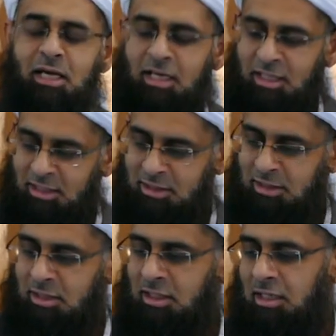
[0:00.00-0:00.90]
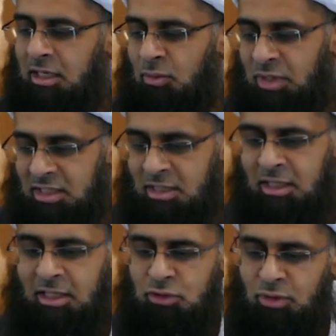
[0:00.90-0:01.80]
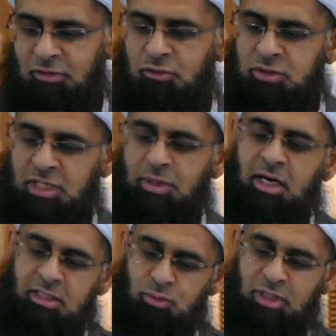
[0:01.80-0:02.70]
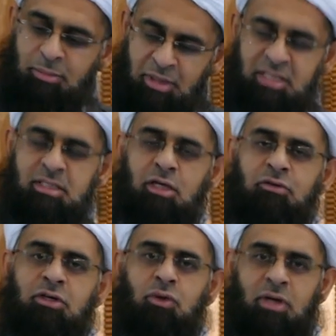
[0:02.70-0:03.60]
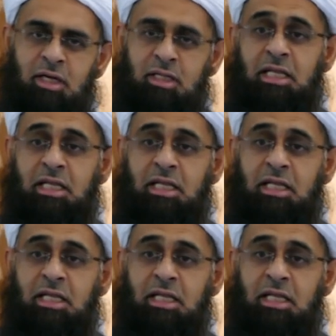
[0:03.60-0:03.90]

And we ask Allah to infuse our hearts with the blessing of the Quran,